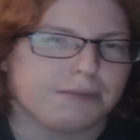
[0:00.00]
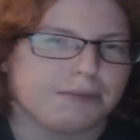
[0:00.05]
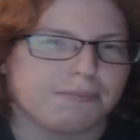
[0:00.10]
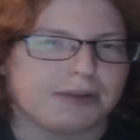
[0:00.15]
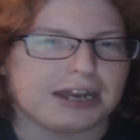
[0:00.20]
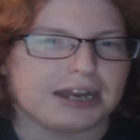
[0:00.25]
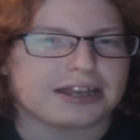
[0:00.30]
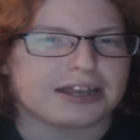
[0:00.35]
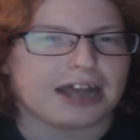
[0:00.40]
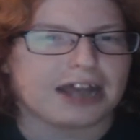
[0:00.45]

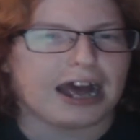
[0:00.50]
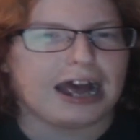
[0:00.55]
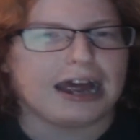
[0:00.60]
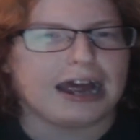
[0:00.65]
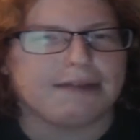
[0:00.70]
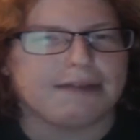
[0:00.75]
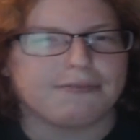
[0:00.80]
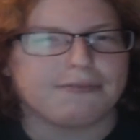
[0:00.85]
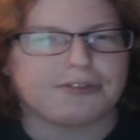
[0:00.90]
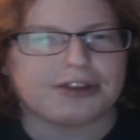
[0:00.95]
but at
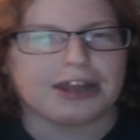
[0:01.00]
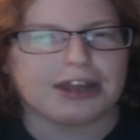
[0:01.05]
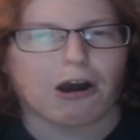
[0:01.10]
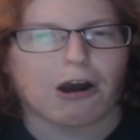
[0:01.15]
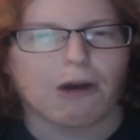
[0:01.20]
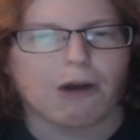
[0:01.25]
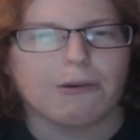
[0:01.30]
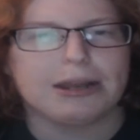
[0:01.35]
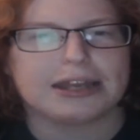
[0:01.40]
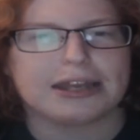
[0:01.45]
times they
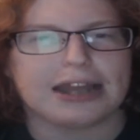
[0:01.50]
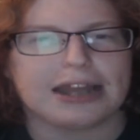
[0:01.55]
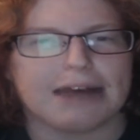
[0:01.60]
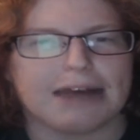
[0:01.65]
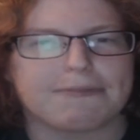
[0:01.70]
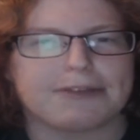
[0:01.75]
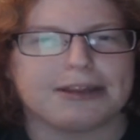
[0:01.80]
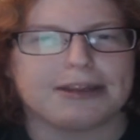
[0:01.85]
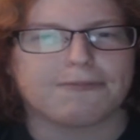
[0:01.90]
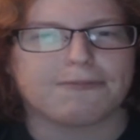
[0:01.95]
always
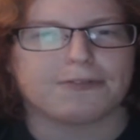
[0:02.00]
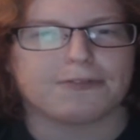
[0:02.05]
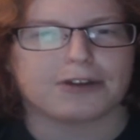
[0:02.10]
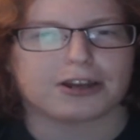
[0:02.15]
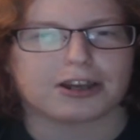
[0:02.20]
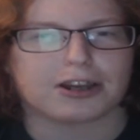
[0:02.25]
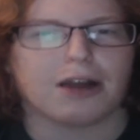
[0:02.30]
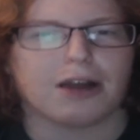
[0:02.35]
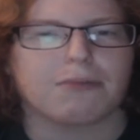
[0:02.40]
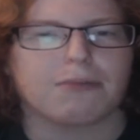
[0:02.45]
left him for
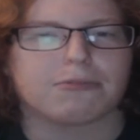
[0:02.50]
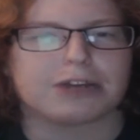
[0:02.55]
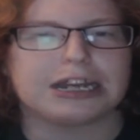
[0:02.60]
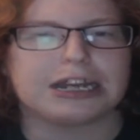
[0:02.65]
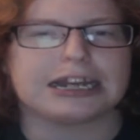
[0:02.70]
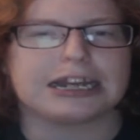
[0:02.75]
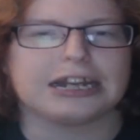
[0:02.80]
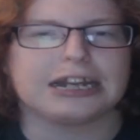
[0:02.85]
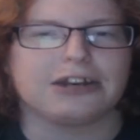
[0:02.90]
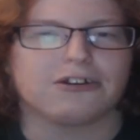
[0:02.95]
some
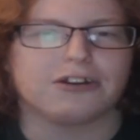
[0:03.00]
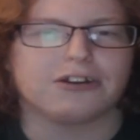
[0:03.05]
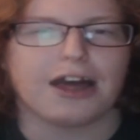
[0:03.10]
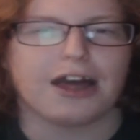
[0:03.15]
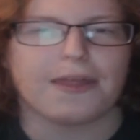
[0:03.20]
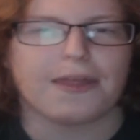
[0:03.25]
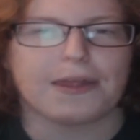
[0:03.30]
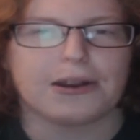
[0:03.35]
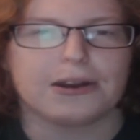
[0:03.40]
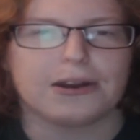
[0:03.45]
reason or
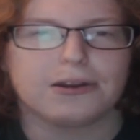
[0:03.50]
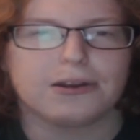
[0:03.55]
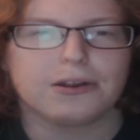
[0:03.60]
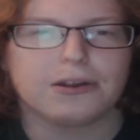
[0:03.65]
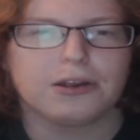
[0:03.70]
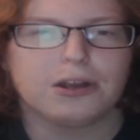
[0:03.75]
another,